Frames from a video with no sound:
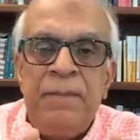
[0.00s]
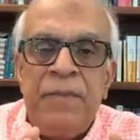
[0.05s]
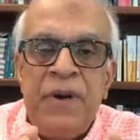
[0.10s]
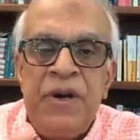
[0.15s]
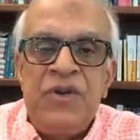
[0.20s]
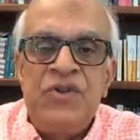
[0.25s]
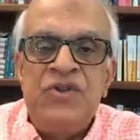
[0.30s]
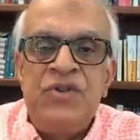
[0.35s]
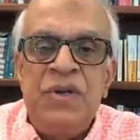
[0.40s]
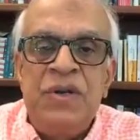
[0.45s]

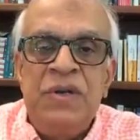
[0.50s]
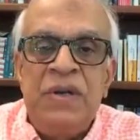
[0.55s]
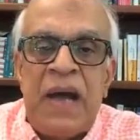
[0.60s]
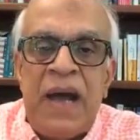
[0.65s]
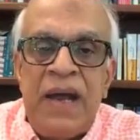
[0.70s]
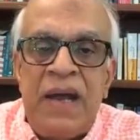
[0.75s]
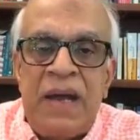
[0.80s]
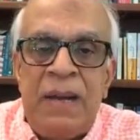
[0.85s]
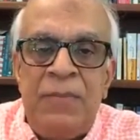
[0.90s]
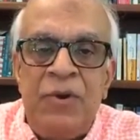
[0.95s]
person
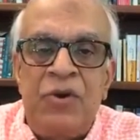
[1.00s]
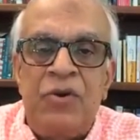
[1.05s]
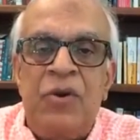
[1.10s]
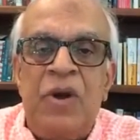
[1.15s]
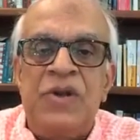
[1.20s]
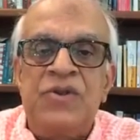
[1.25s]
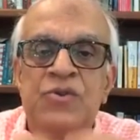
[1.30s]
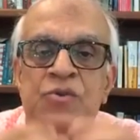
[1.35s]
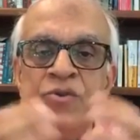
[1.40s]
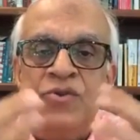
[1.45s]
I come
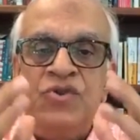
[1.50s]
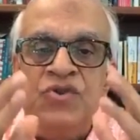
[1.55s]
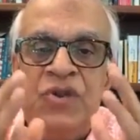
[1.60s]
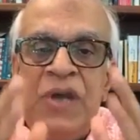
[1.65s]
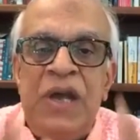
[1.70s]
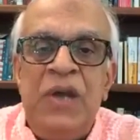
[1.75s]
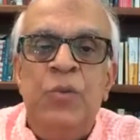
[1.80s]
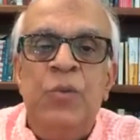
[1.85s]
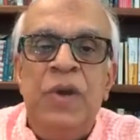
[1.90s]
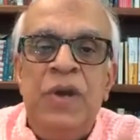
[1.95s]
across who's
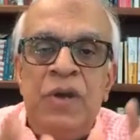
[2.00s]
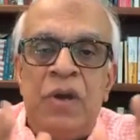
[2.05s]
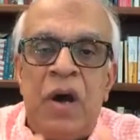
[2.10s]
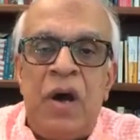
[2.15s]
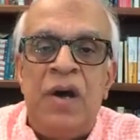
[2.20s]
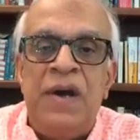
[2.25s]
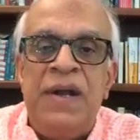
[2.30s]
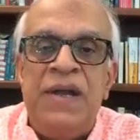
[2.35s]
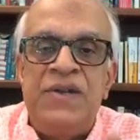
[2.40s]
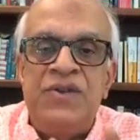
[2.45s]
genuine,
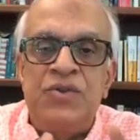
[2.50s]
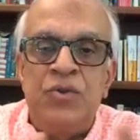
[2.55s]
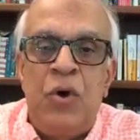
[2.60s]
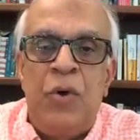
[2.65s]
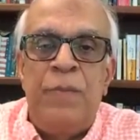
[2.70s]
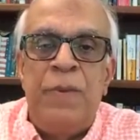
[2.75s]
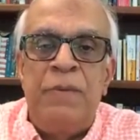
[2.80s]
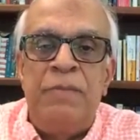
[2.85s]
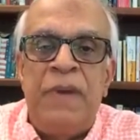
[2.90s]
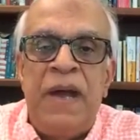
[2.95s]
honest,
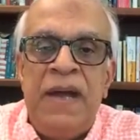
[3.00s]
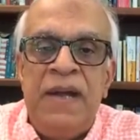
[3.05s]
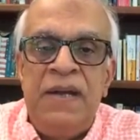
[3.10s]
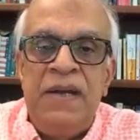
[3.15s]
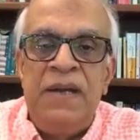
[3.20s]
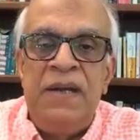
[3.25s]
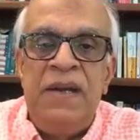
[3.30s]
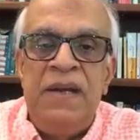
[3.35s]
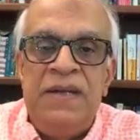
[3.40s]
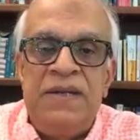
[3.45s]

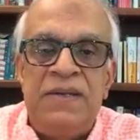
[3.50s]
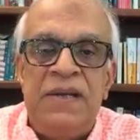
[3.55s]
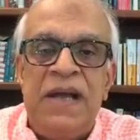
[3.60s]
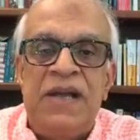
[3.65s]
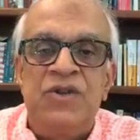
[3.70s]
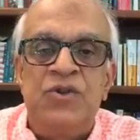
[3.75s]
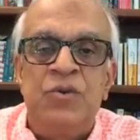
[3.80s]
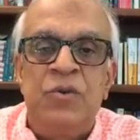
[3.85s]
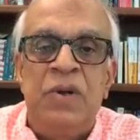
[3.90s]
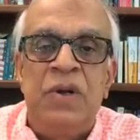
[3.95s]
open-minded,
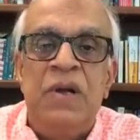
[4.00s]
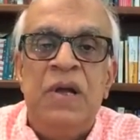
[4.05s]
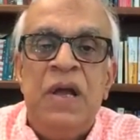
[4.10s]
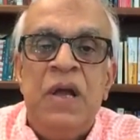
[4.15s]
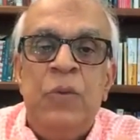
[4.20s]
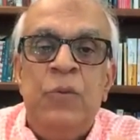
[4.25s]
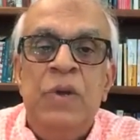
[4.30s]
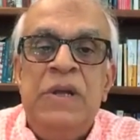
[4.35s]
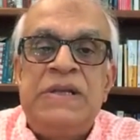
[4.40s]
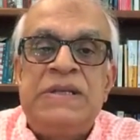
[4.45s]
intellectual
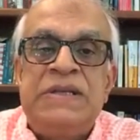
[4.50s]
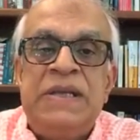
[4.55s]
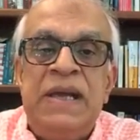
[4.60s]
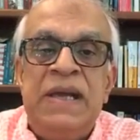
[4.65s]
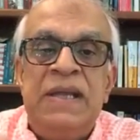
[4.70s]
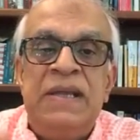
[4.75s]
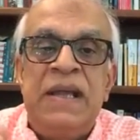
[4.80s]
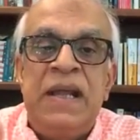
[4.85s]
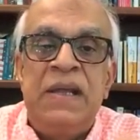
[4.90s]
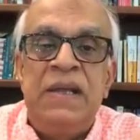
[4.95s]
will
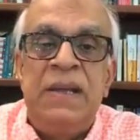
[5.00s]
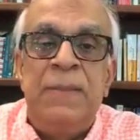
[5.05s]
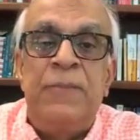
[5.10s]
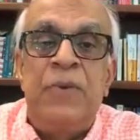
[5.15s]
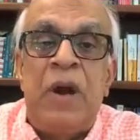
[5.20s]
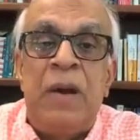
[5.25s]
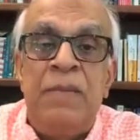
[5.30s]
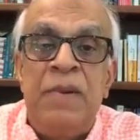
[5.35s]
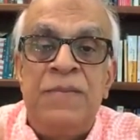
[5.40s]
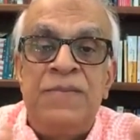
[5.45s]
say that the
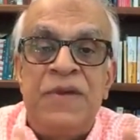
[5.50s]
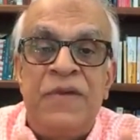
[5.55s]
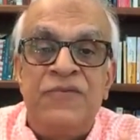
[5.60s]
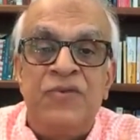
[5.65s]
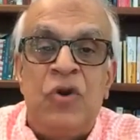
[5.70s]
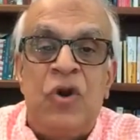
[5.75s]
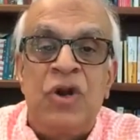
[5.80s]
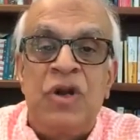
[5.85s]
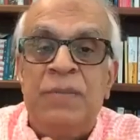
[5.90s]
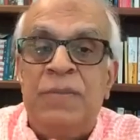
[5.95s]
problems I've
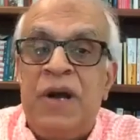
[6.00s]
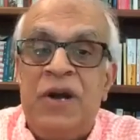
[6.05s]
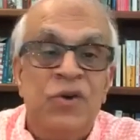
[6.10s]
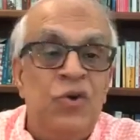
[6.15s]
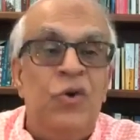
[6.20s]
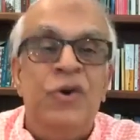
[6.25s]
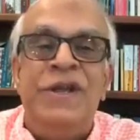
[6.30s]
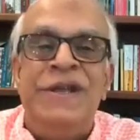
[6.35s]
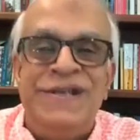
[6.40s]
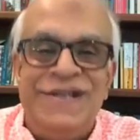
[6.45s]
talked about
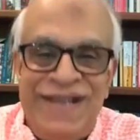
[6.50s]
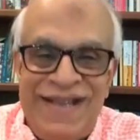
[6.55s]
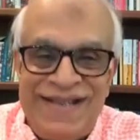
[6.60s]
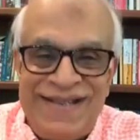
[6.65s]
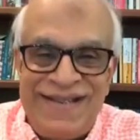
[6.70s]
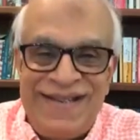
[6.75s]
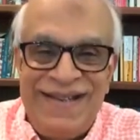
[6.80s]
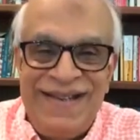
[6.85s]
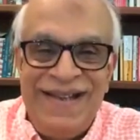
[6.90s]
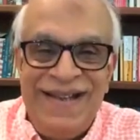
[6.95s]
don't
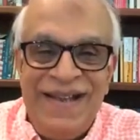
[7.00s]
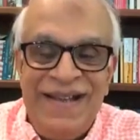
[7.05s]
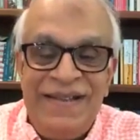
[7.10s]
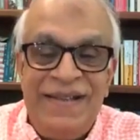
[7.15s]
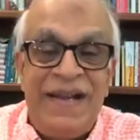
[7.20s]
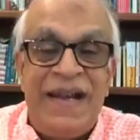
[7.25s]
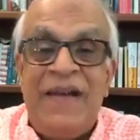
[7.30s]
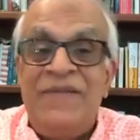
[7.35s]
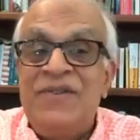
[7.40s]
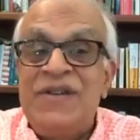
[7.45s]
exist,
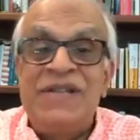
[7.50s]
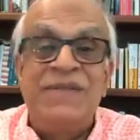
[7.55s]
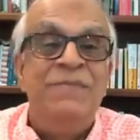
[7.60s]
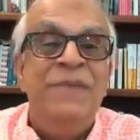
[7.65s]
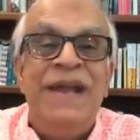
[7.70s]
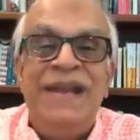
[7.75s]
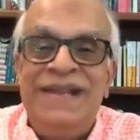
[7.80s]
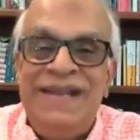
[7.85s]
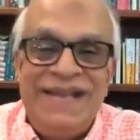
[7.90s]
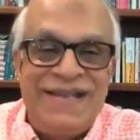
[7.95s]
that I've just
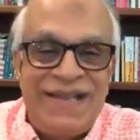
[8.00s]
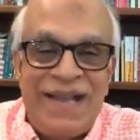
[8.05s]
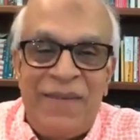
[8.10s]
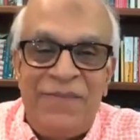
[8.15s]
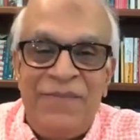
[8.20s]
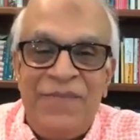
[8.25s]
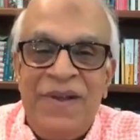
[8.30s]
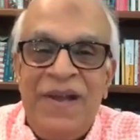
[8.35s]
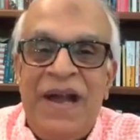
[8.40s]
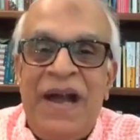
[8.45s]
made this
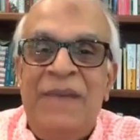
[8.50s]
up.